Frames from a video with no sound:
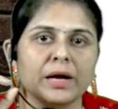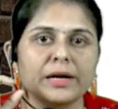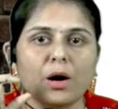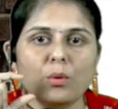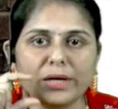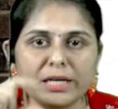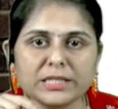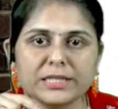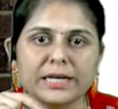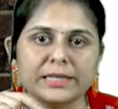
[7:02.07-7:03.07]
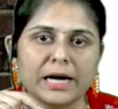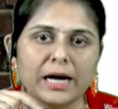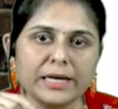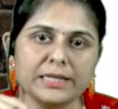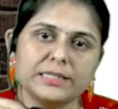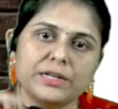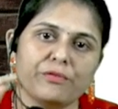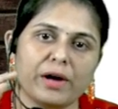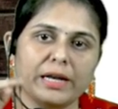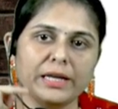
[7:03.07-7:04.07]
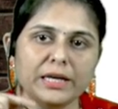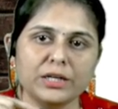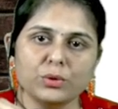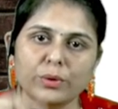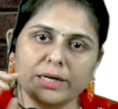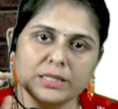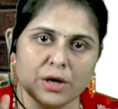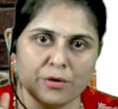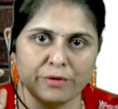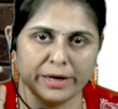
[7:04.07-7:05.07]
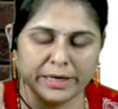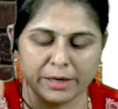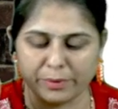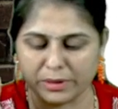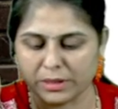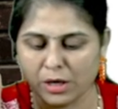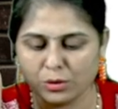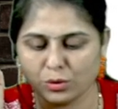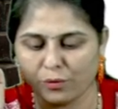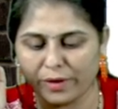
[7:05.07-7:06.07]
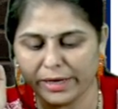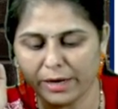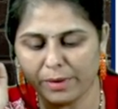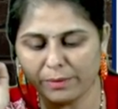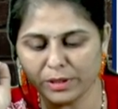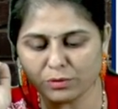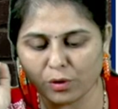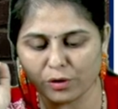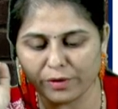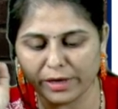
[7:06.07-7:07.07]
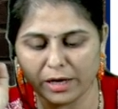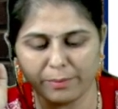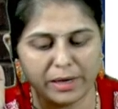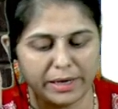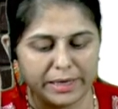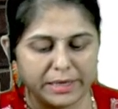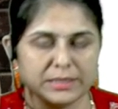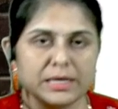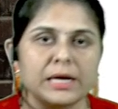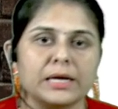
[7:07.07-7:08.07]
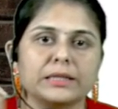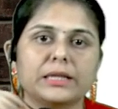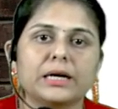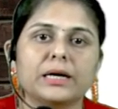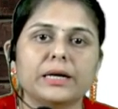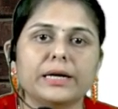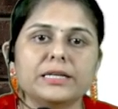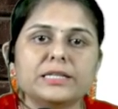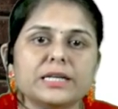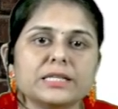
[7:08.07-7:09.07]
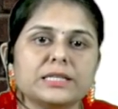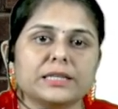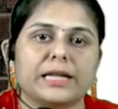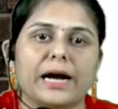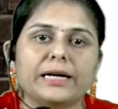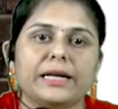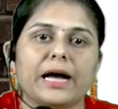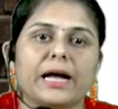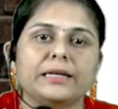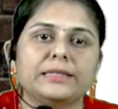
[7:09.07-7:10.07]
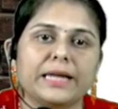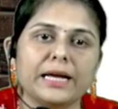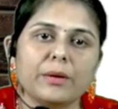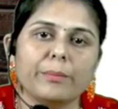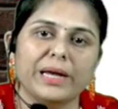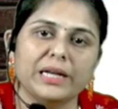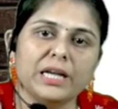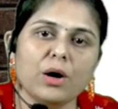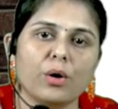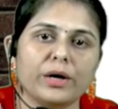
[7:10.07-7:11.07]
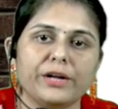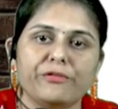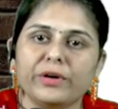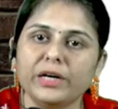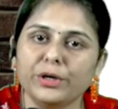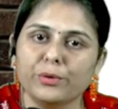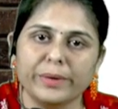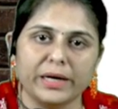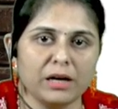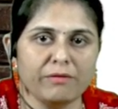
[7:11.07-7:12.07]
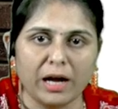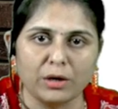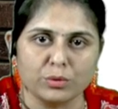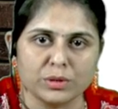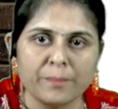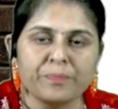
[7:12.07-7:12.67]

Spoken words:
Now each data is defining into its variables. So variable means what? Variable is the interest that can take many or different numerical values.